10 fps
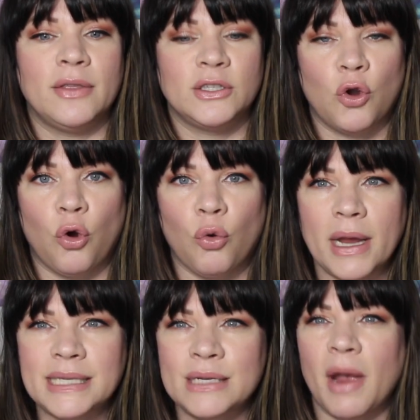I get this
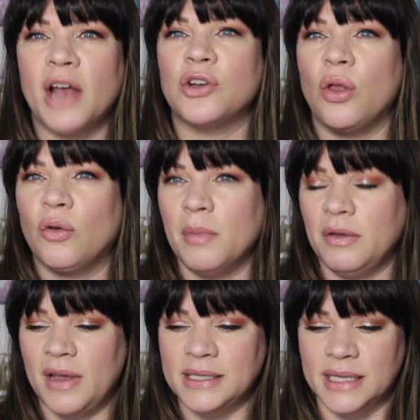crazy rash all over
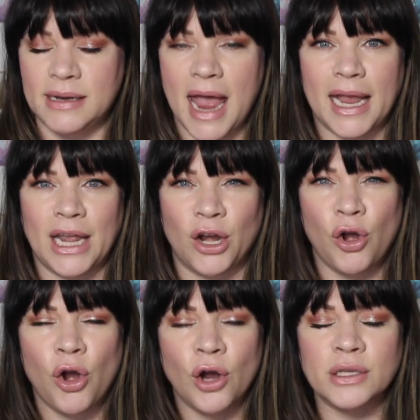my face and neck, and it
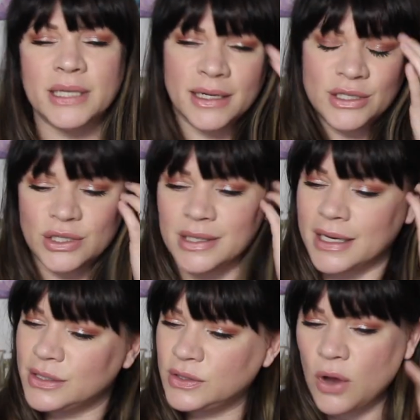hurts, and it's just
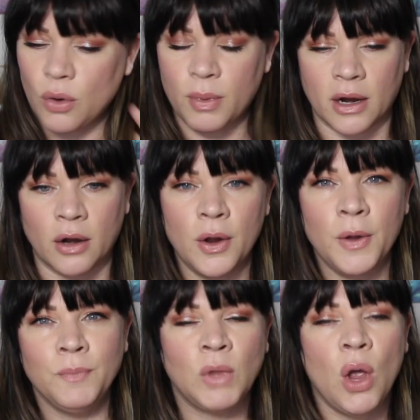like so weird.
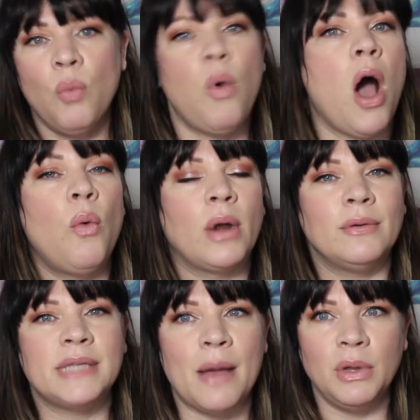Well, when
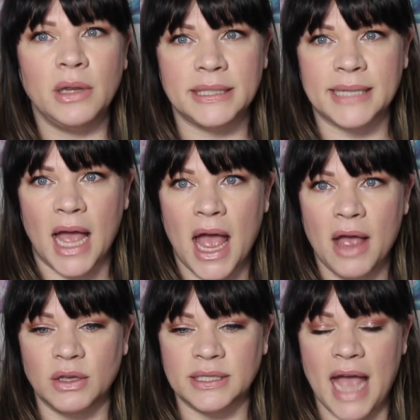I was at
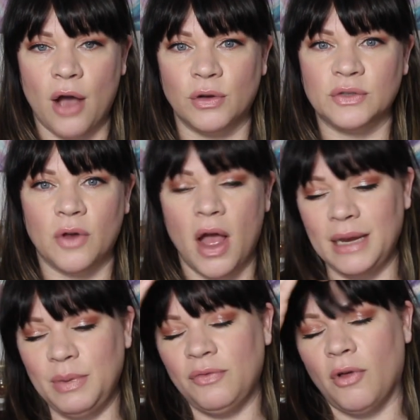Melissa's house,
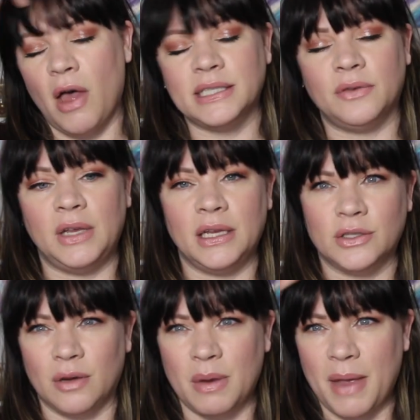Honeybee Philosophy,
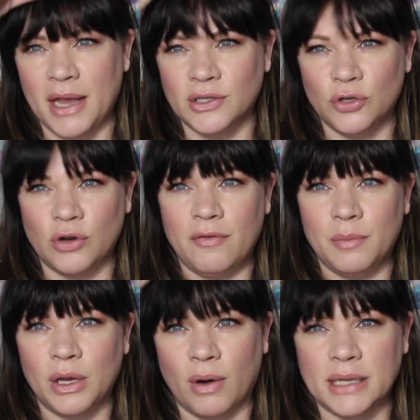sorry, my bangs are
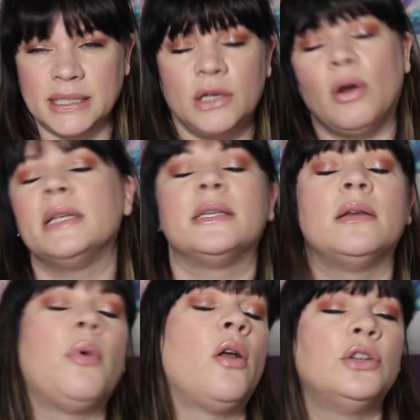driving me crazy, you guys,
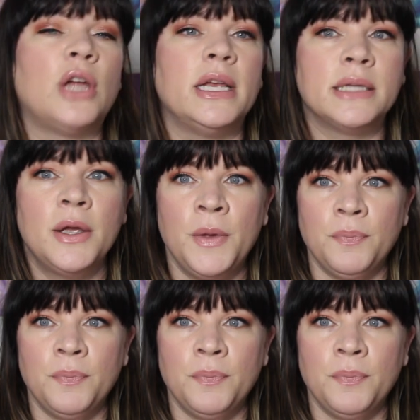I apologize.